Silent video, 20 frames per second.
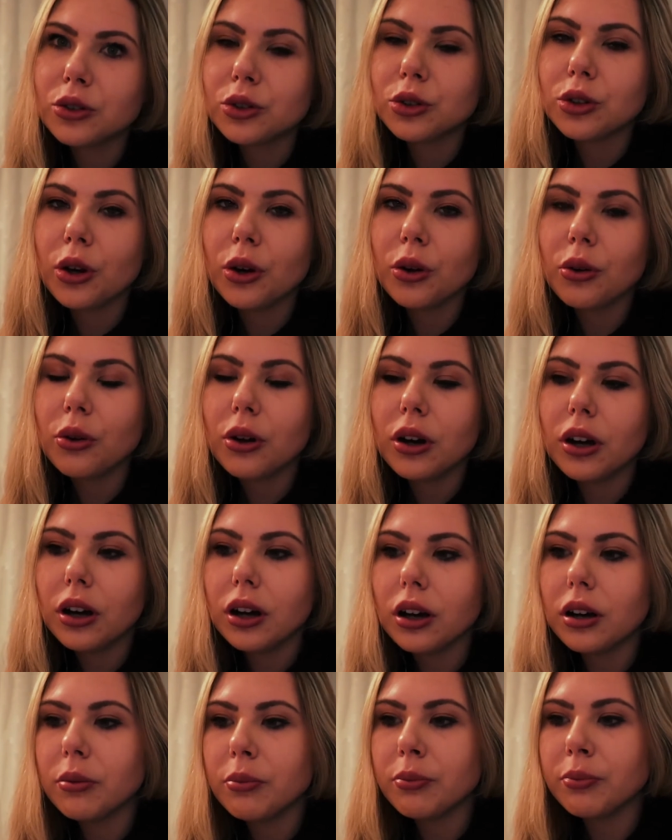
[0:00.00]
So
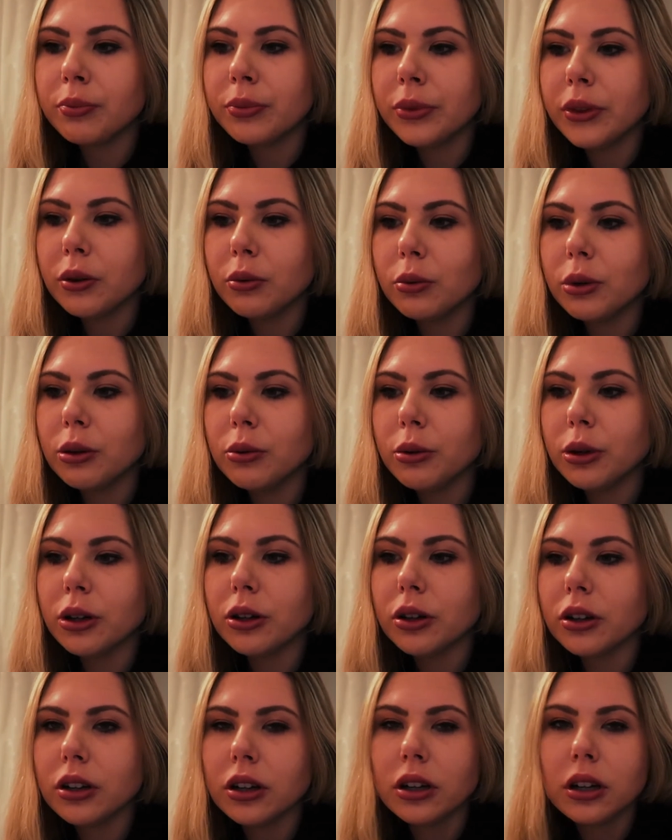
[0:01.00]
um, we
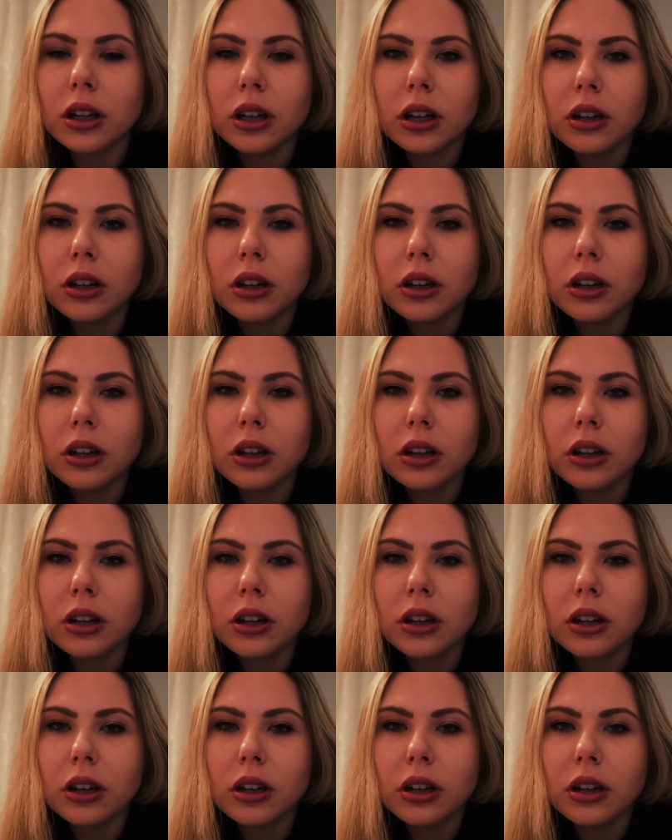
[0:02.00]
were